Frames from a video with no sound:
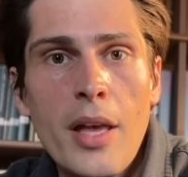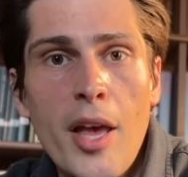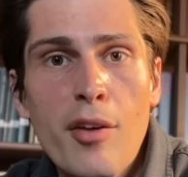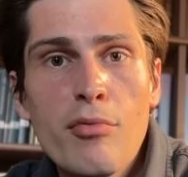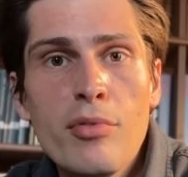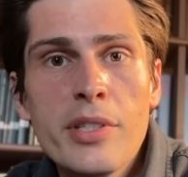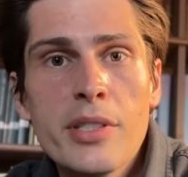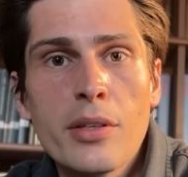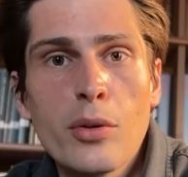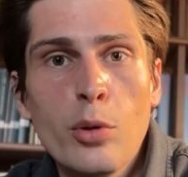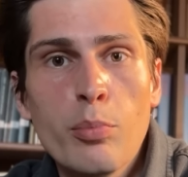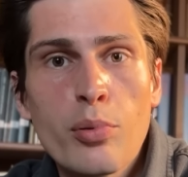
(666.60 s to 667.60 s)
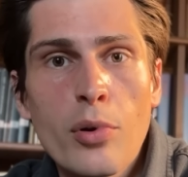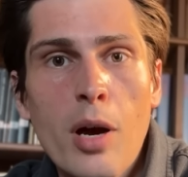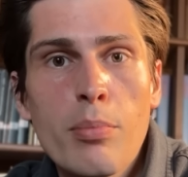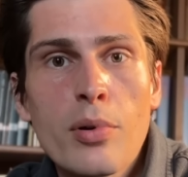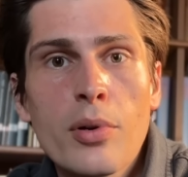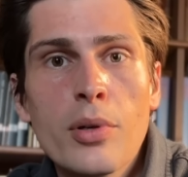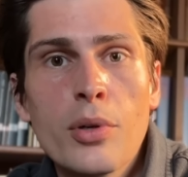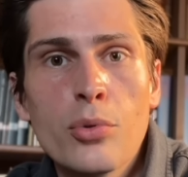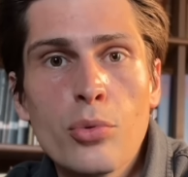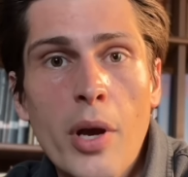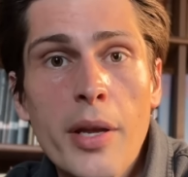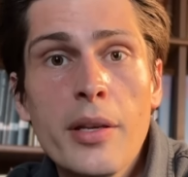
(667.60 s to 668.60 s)
Every single proper,
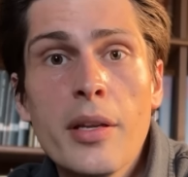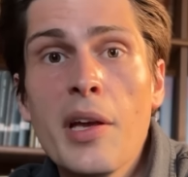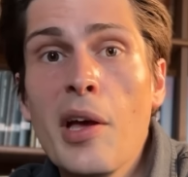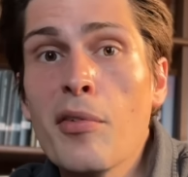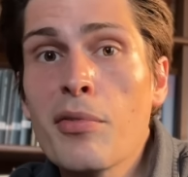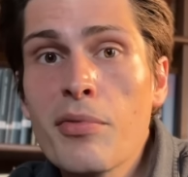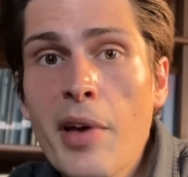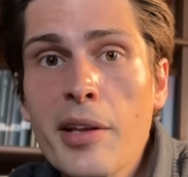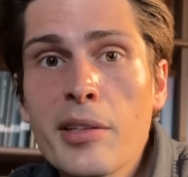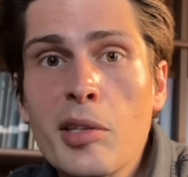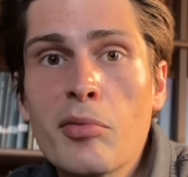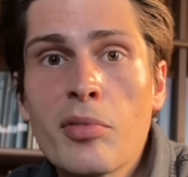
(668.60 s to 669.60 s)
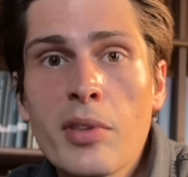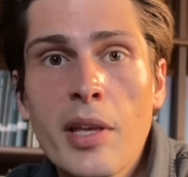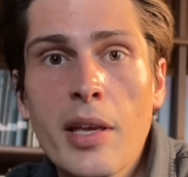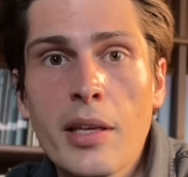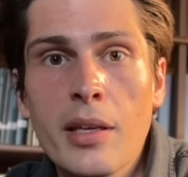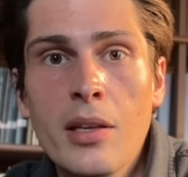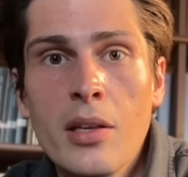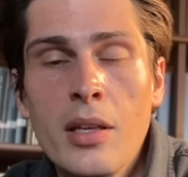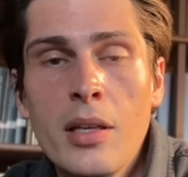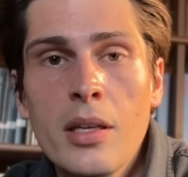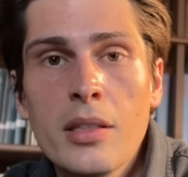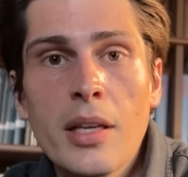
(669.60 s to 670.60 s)
right, effective thing
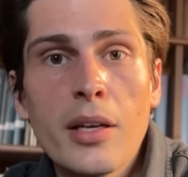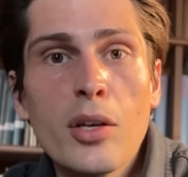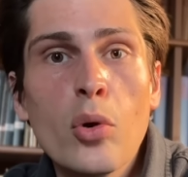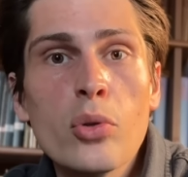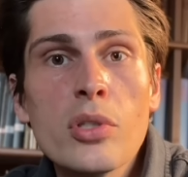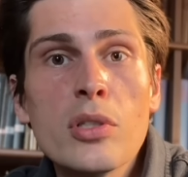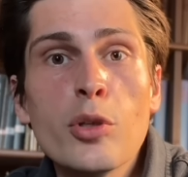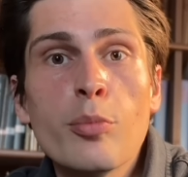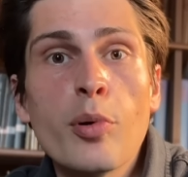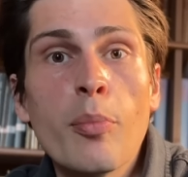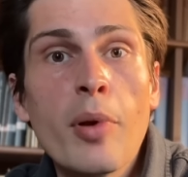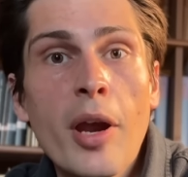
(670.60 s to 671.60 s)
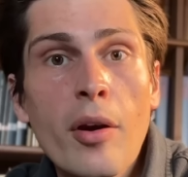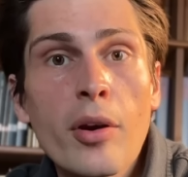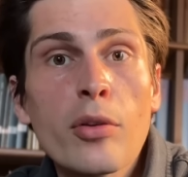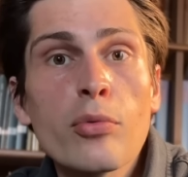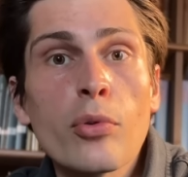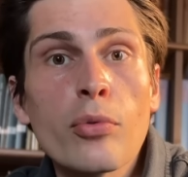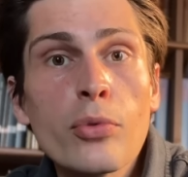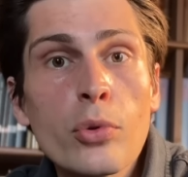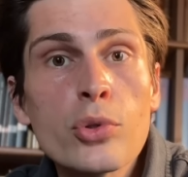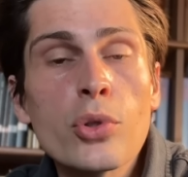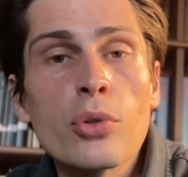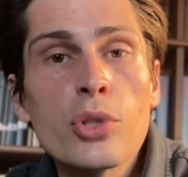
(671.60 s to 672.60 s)
that goes into preparing for
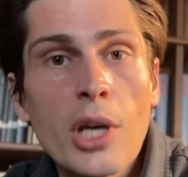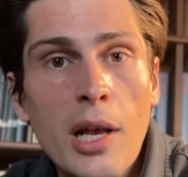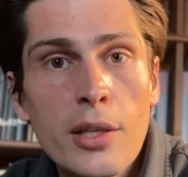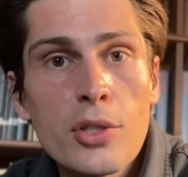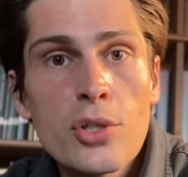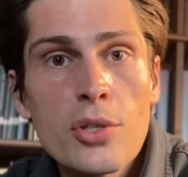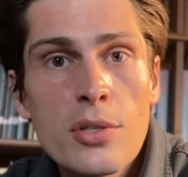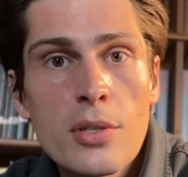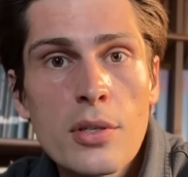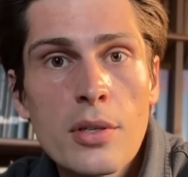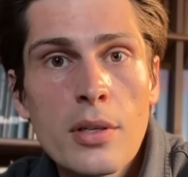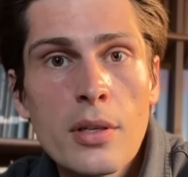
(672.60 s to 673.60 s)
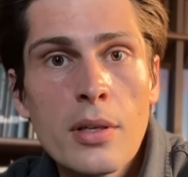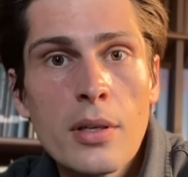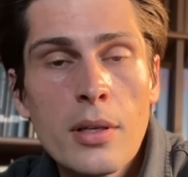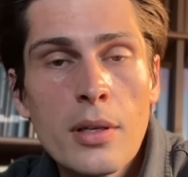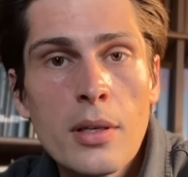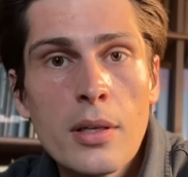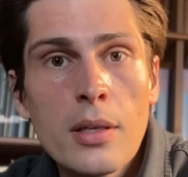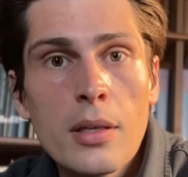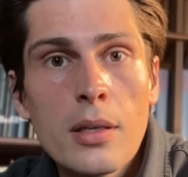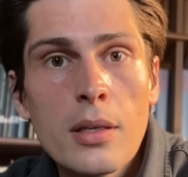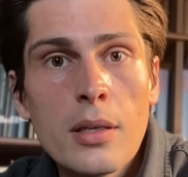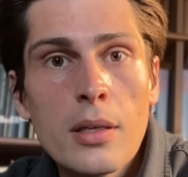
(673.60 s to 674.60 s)
future challenges
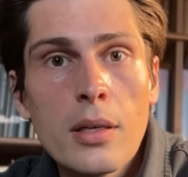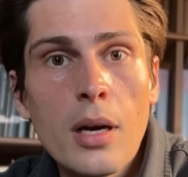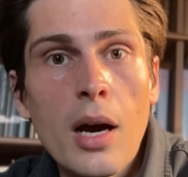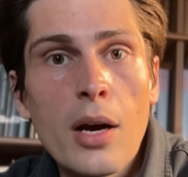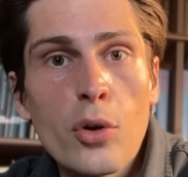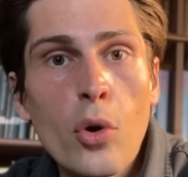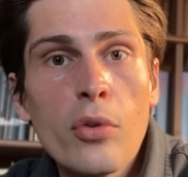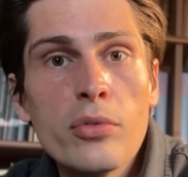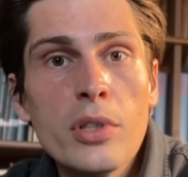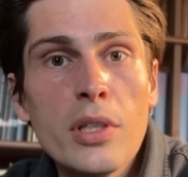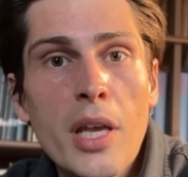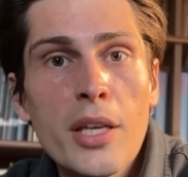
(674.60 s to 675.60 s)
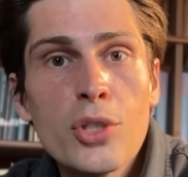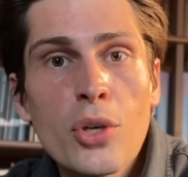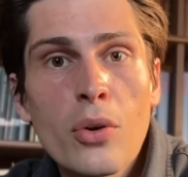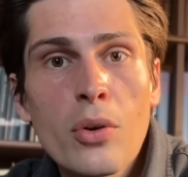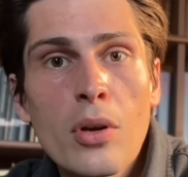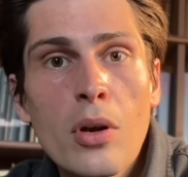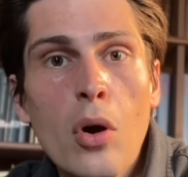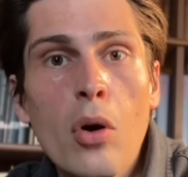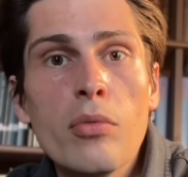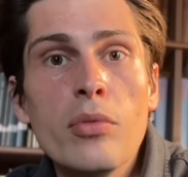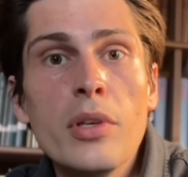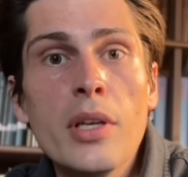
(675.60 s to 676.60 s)
are of the nature
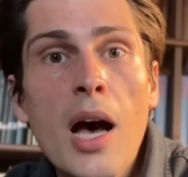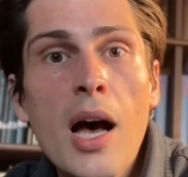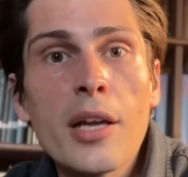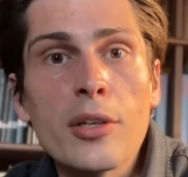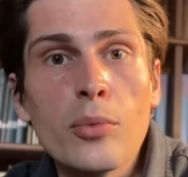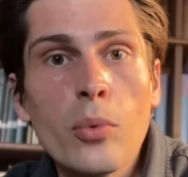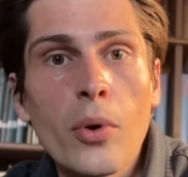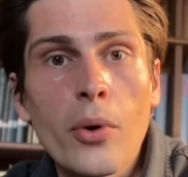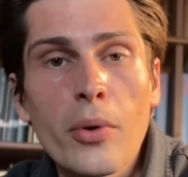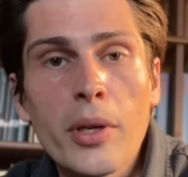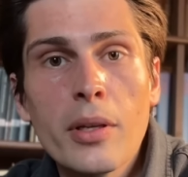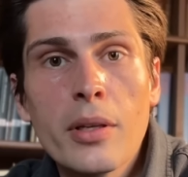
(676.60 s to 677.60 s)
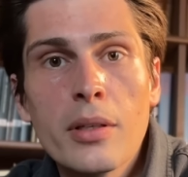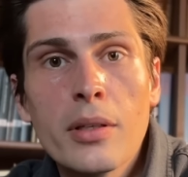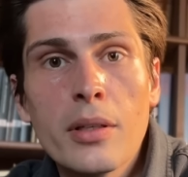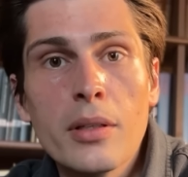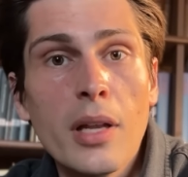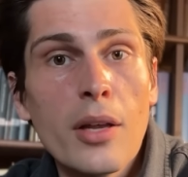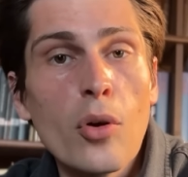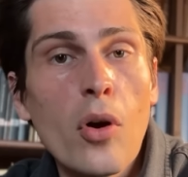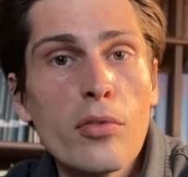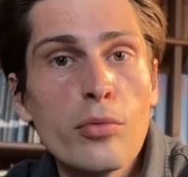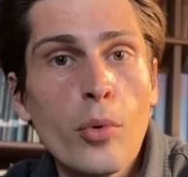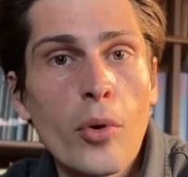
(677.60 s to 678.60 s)
of non-worry, not
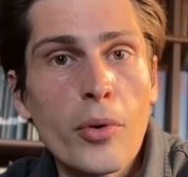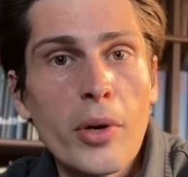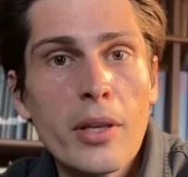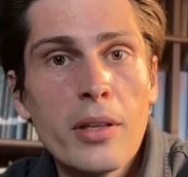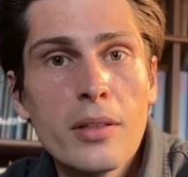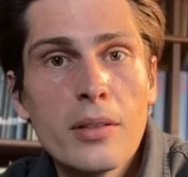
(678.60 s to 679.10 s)
of worry.